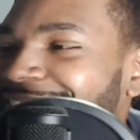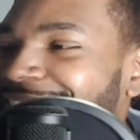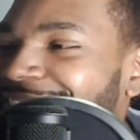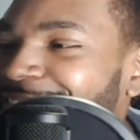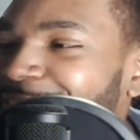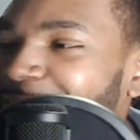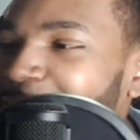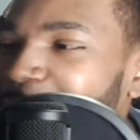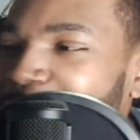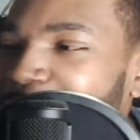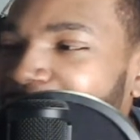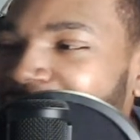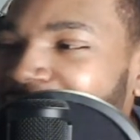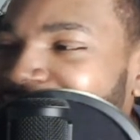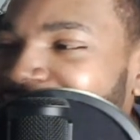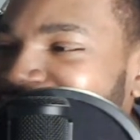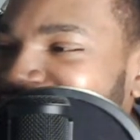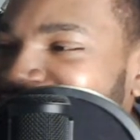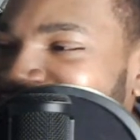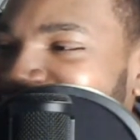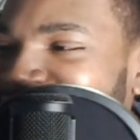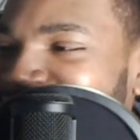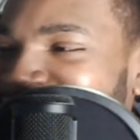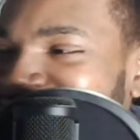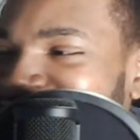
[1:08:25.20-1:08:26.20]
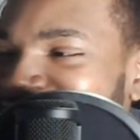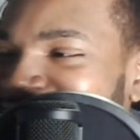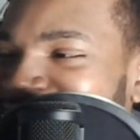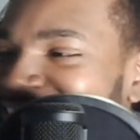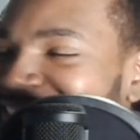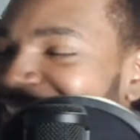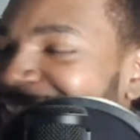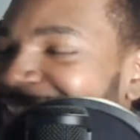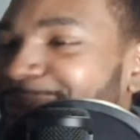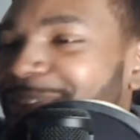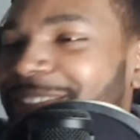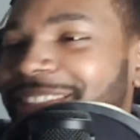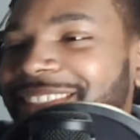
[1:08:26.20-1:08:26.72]
Hope everything is
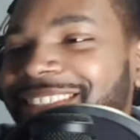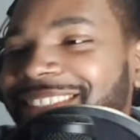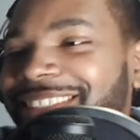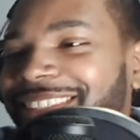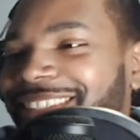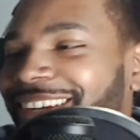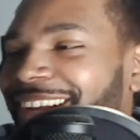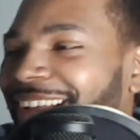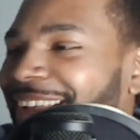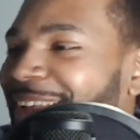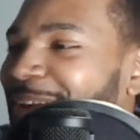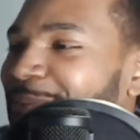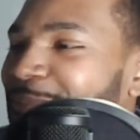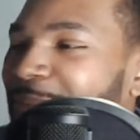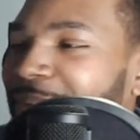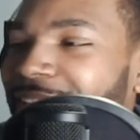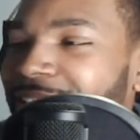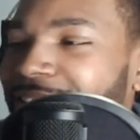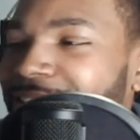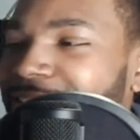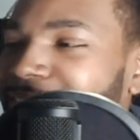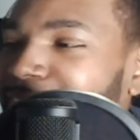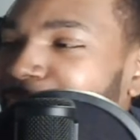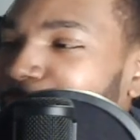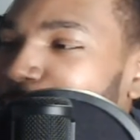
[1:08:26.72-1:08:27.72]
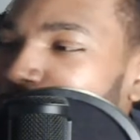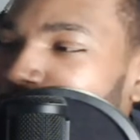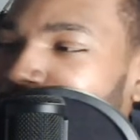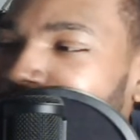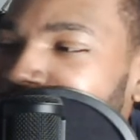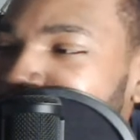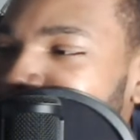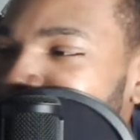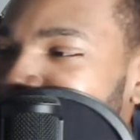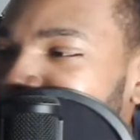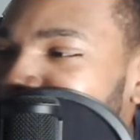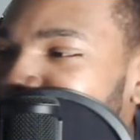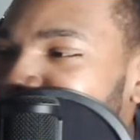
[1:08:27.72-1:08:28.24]
good with you. Hey, man, jackpot
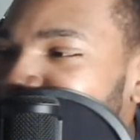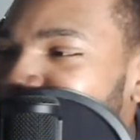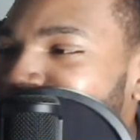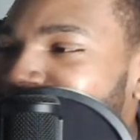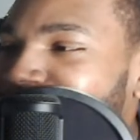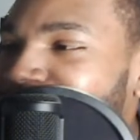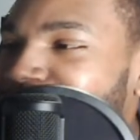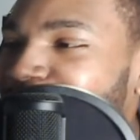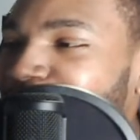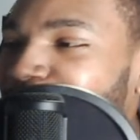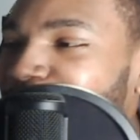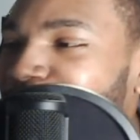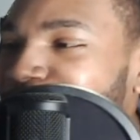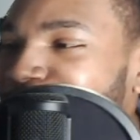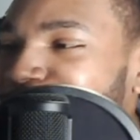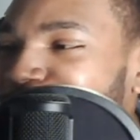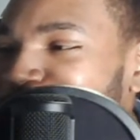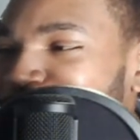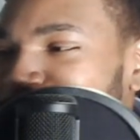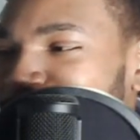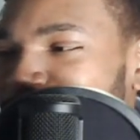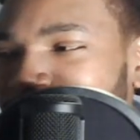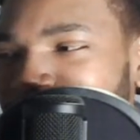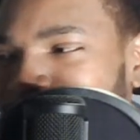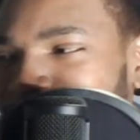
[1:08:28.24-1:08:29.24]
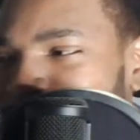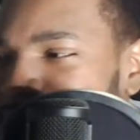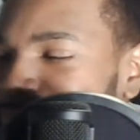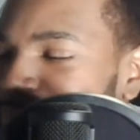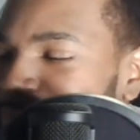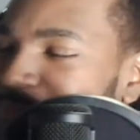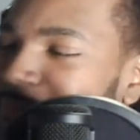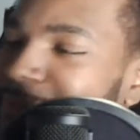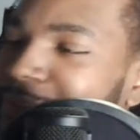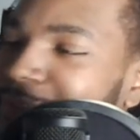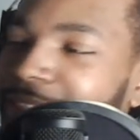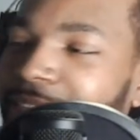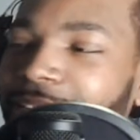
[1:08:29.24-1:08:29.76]
shirts on the store.
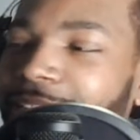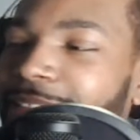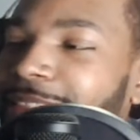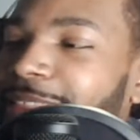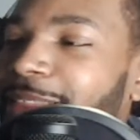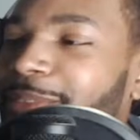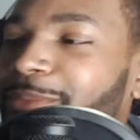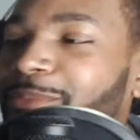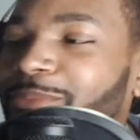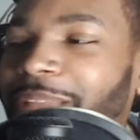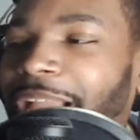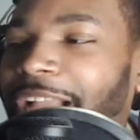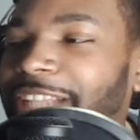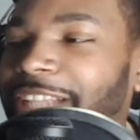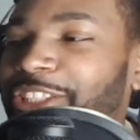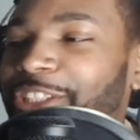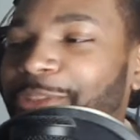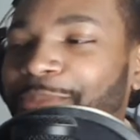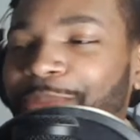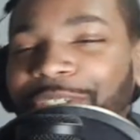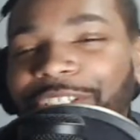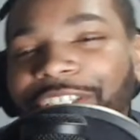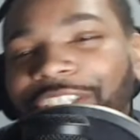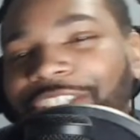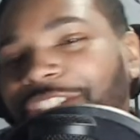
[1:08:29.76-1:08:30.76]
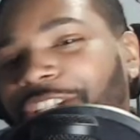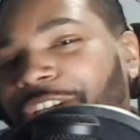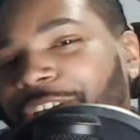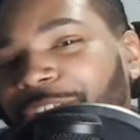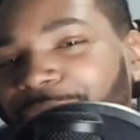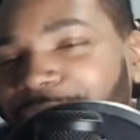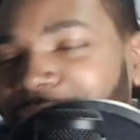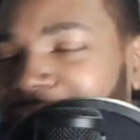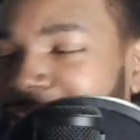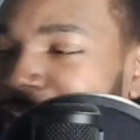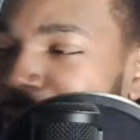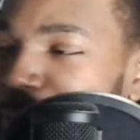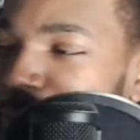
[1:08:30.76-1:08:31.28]
I just put this shirt on,
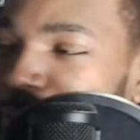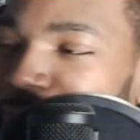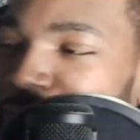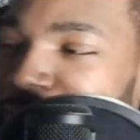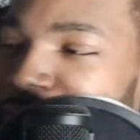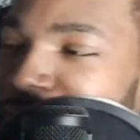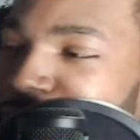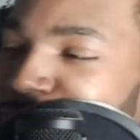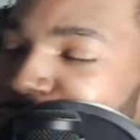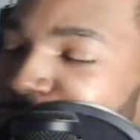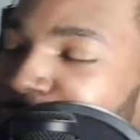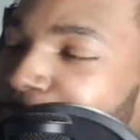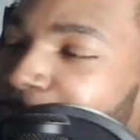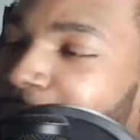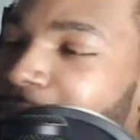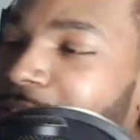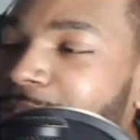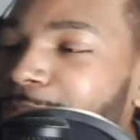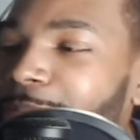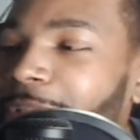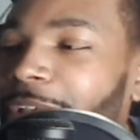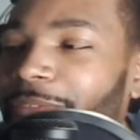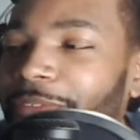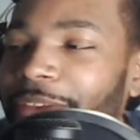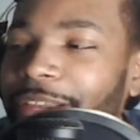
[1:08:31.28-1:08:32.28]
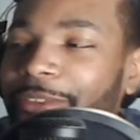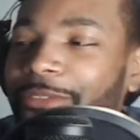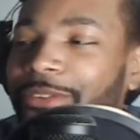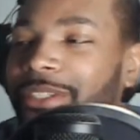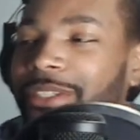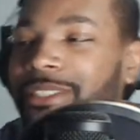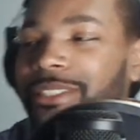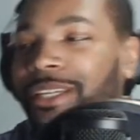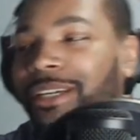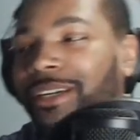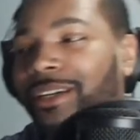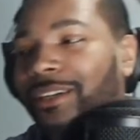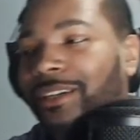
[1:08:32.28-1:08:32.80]
just have my Vegas dripping. This is my favorite
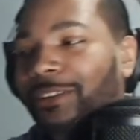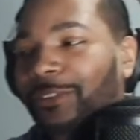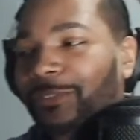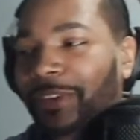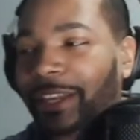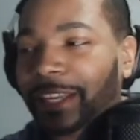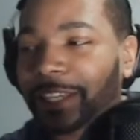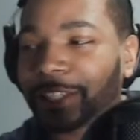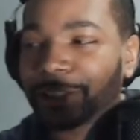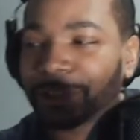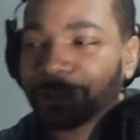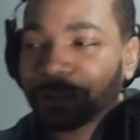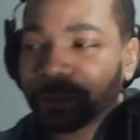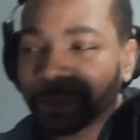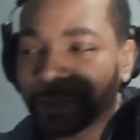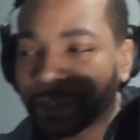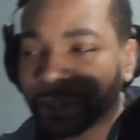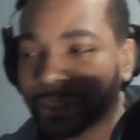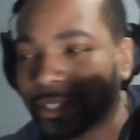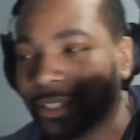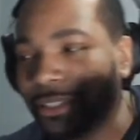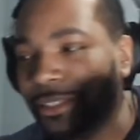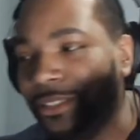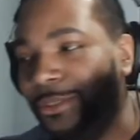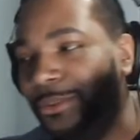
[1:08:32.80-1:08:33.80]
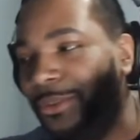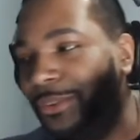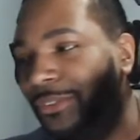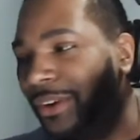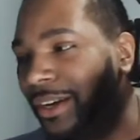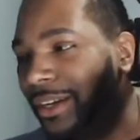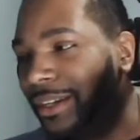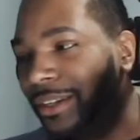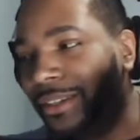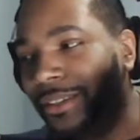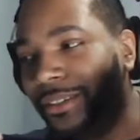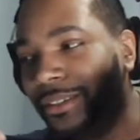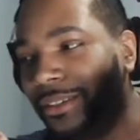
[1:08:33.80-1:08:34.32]
design. The Vegas dripping shirt, this one right
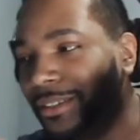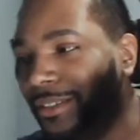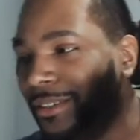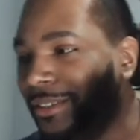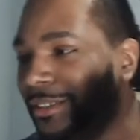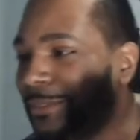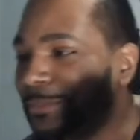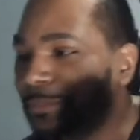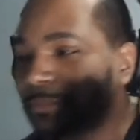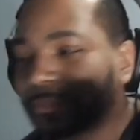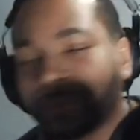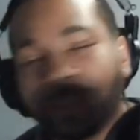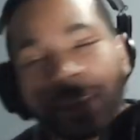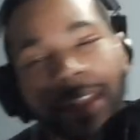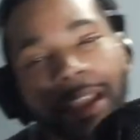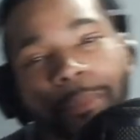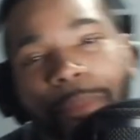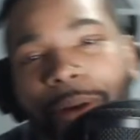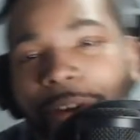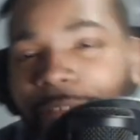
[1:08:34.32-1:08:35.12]
here, that's my